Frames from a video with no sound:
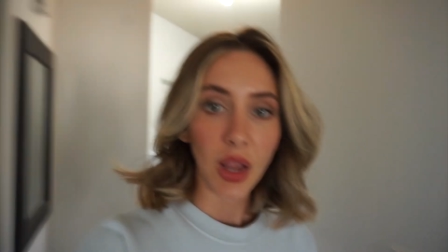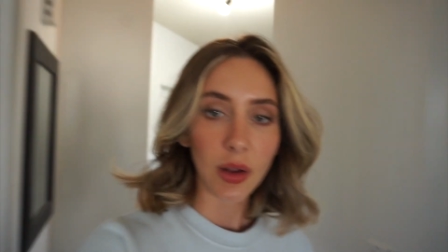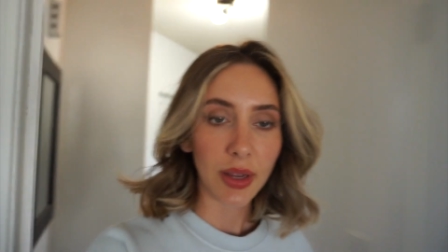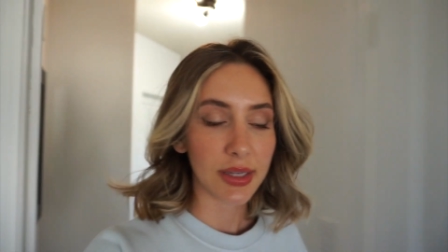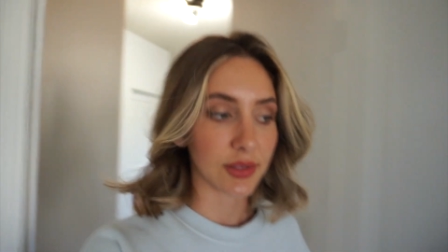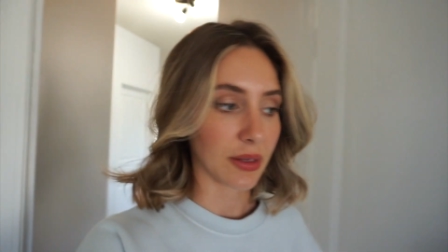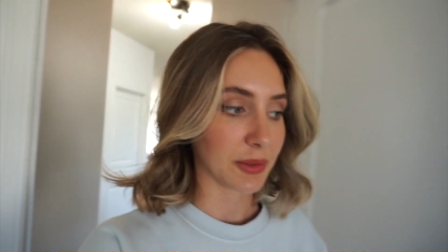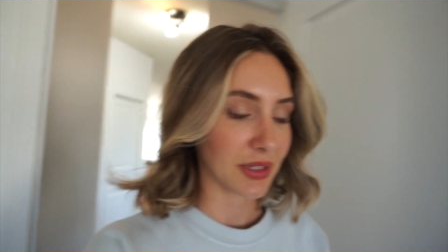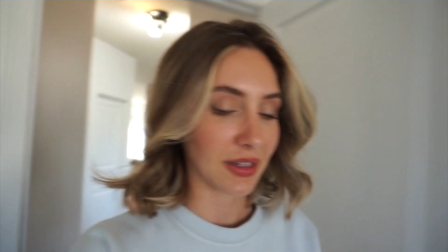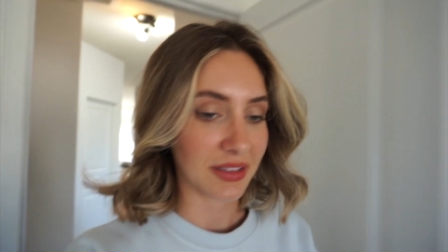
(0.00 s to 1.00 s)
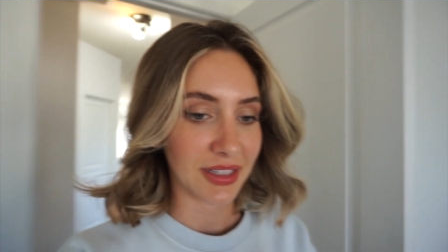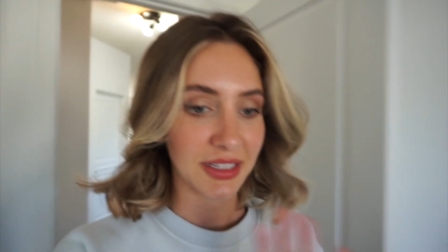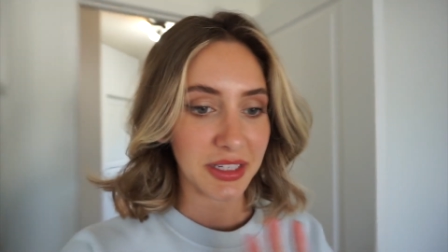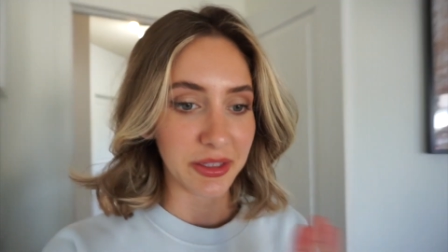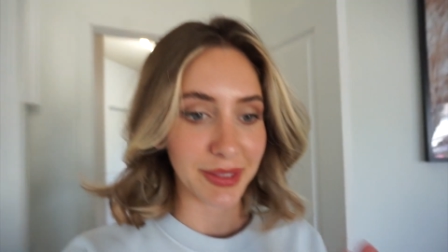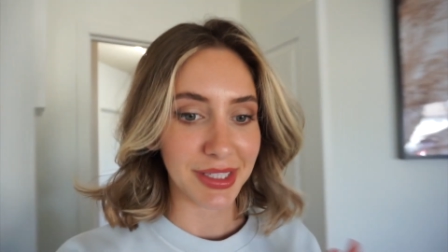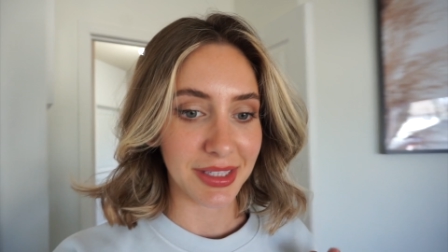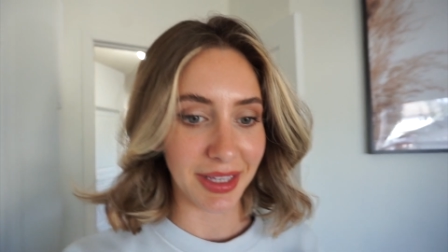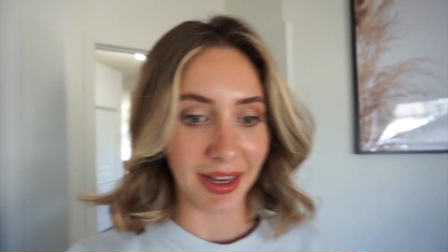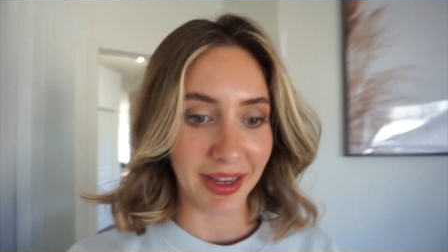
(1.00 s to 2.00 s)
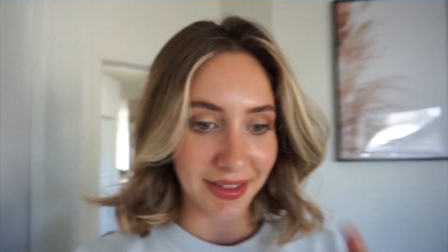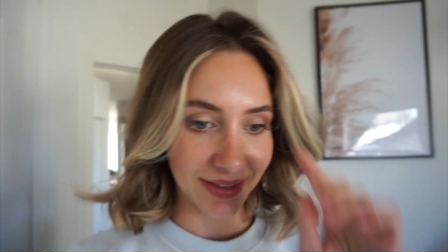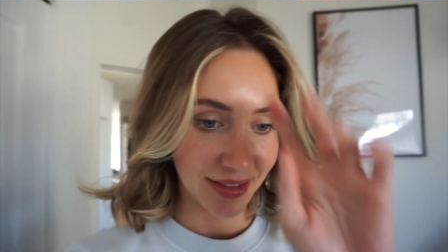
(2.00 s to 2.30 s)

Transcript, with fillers: Okay, so I'm just gonna let it do its thing,